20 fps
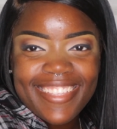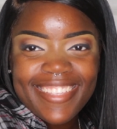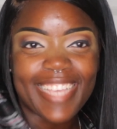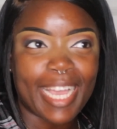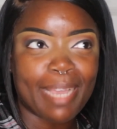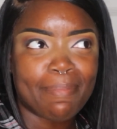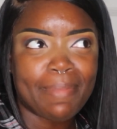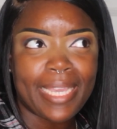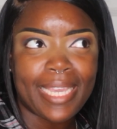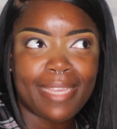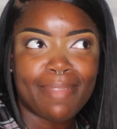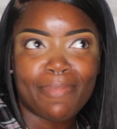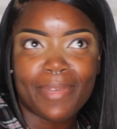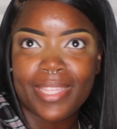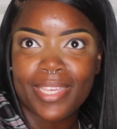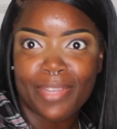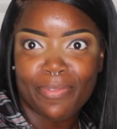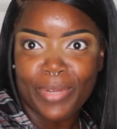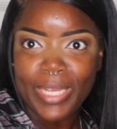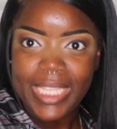I mean, with
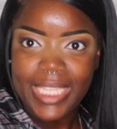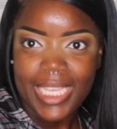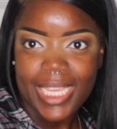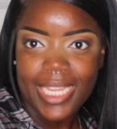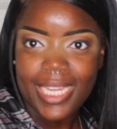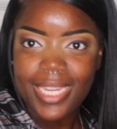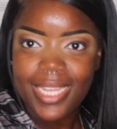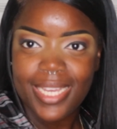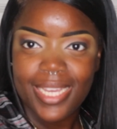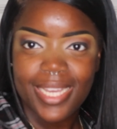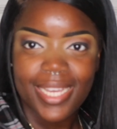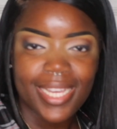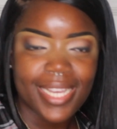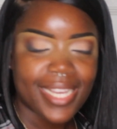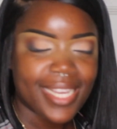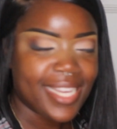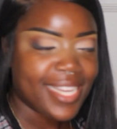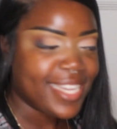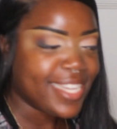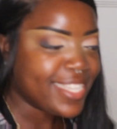good reason.
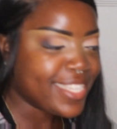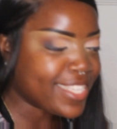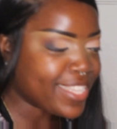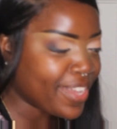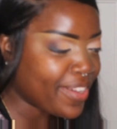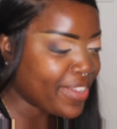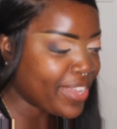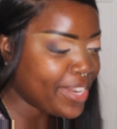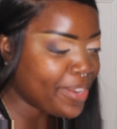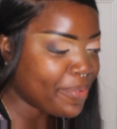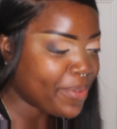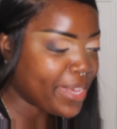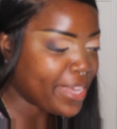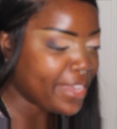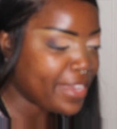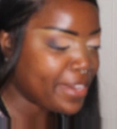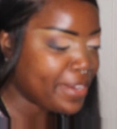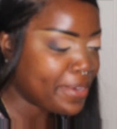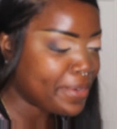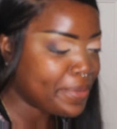So
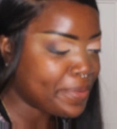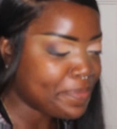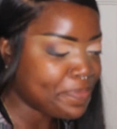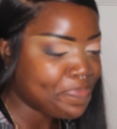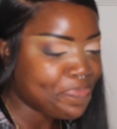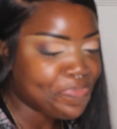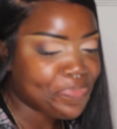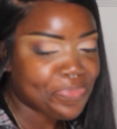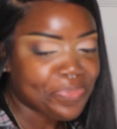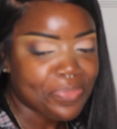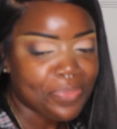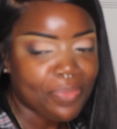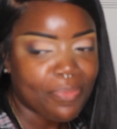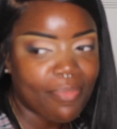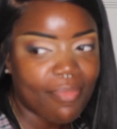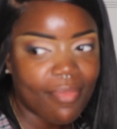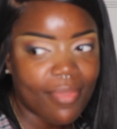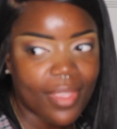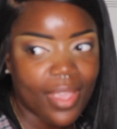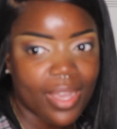anyway,
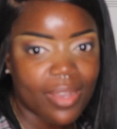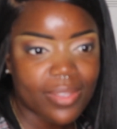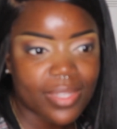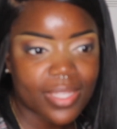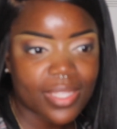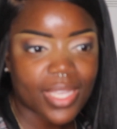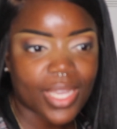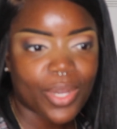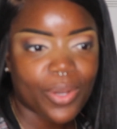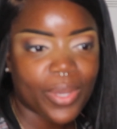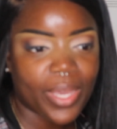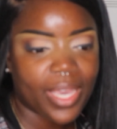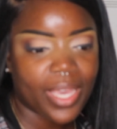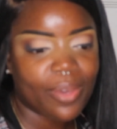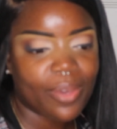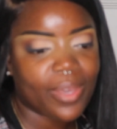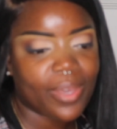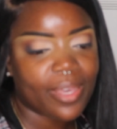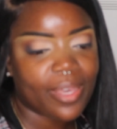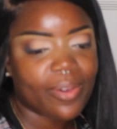I was just like,
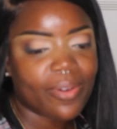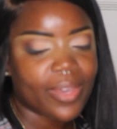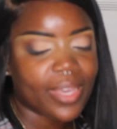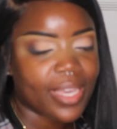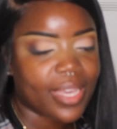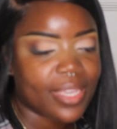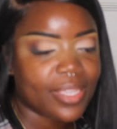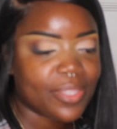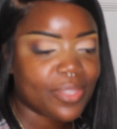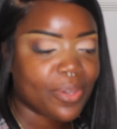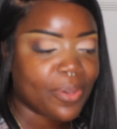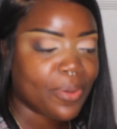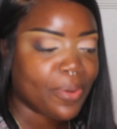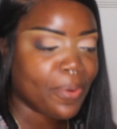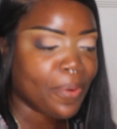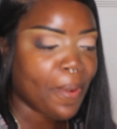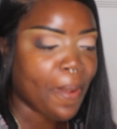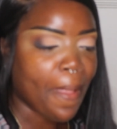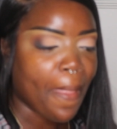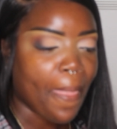okay. So,